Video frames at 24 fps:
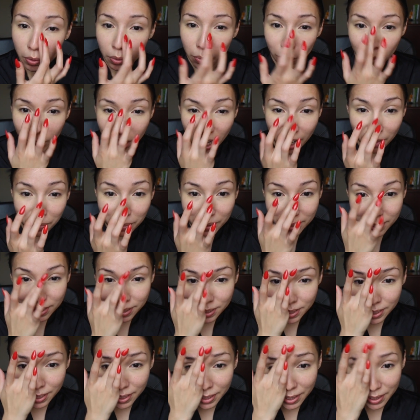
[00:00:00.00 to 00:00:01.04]
what I've been
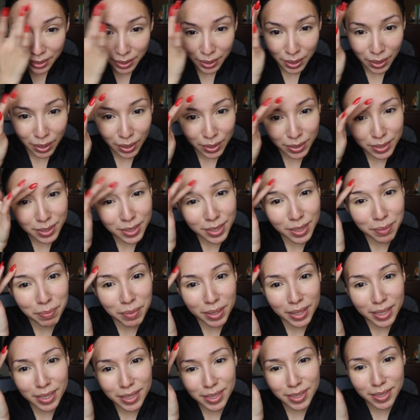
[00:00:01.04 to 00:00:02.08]
seeing on some
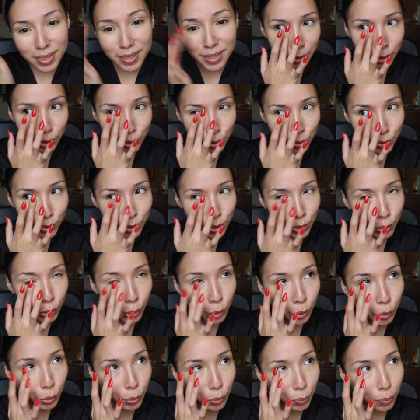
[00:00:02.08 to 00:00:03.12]
of these
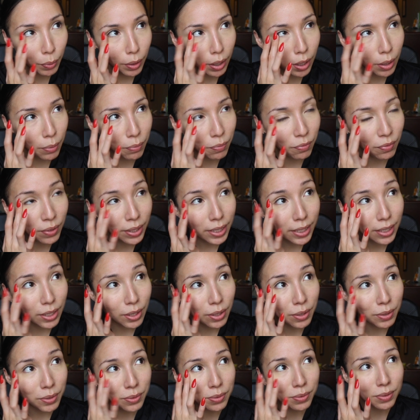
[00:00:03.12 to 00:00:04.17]
YouTube
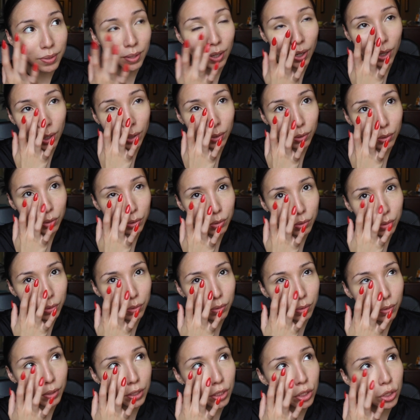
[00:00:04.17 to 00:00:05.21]
videos are a
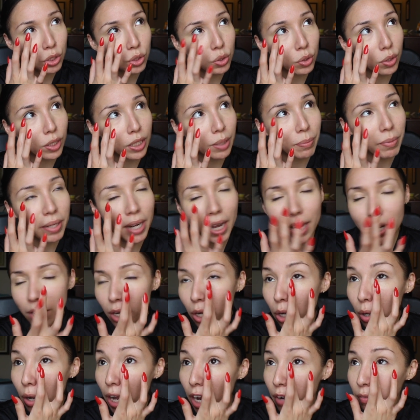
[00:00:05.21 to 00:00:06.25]
little extreme. And I
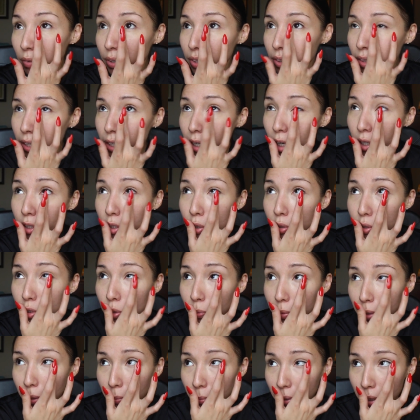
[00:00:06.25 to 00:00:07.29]
know everything on
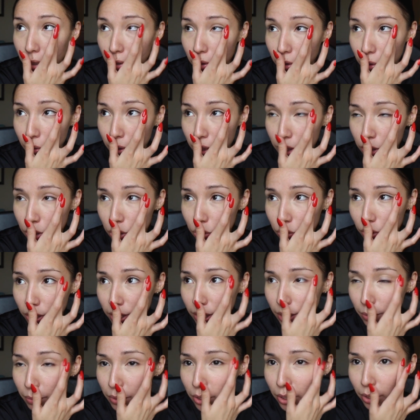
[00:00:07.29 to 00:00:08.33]
YouTube can be a little
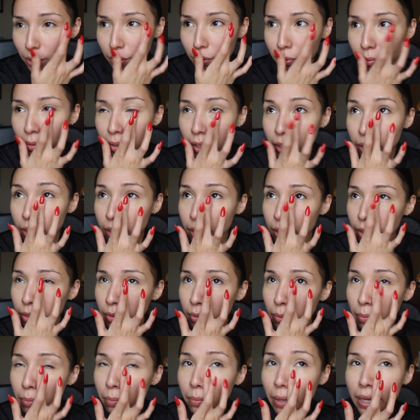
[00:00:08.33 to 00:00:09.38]
extreme, you know,
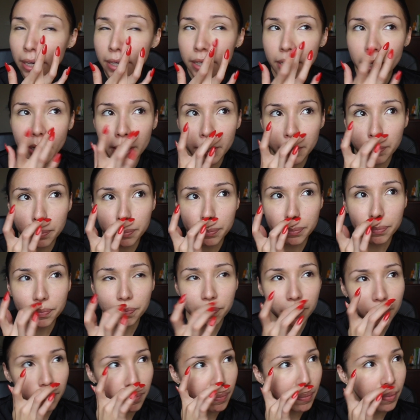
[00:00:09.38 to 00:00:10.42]
makeup
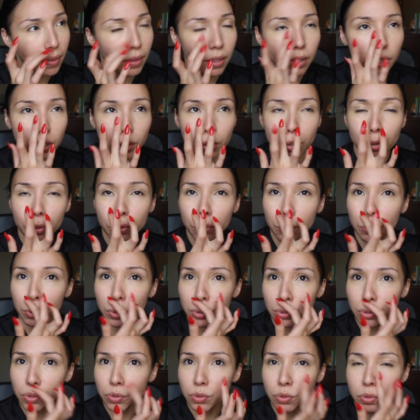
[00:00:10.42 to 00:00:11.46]

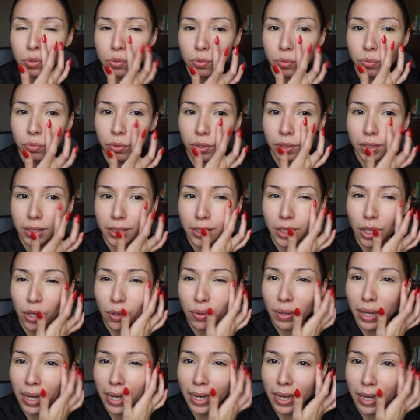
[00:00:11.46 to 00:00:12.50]
gurus really
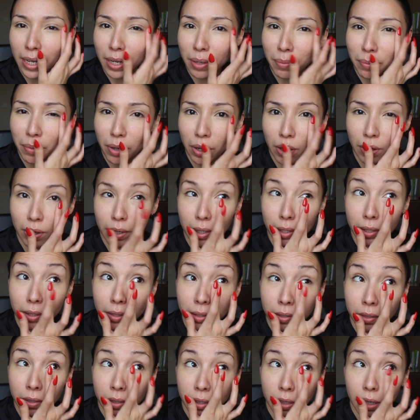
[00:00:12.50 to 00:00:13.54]
go ham
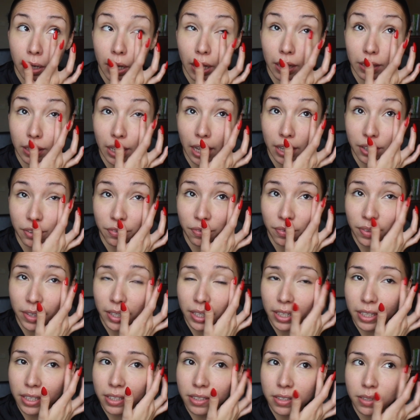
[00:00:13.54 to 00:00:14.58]
on a lot of
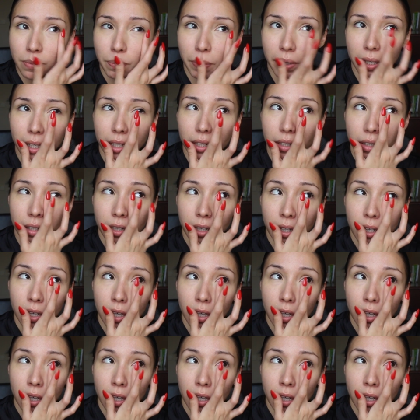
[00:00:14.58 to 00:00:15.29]
things, but